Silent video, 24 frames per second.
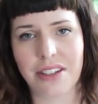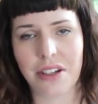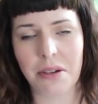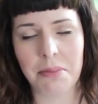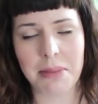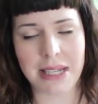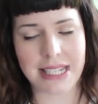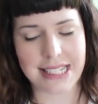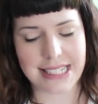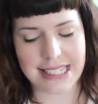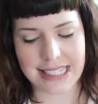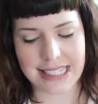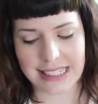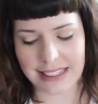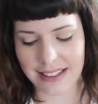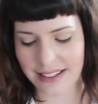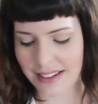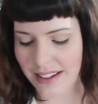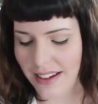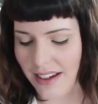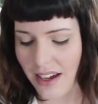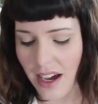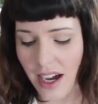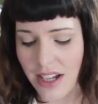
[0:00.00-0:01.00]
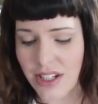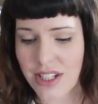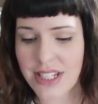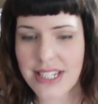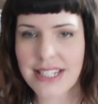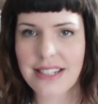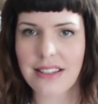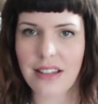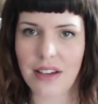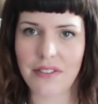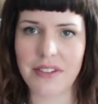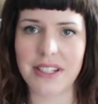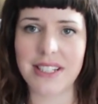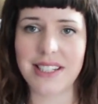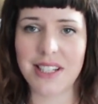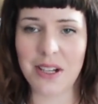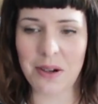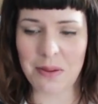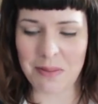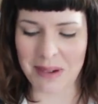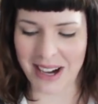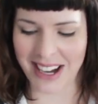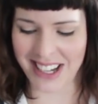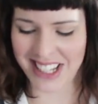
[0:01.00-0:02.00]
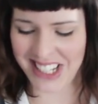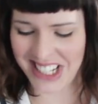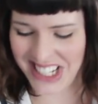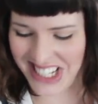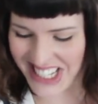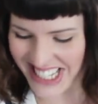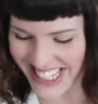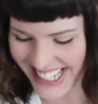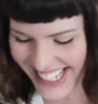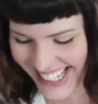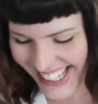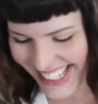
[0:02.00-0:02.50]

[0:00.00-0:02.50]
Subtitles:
You're amazing. I just love it so much.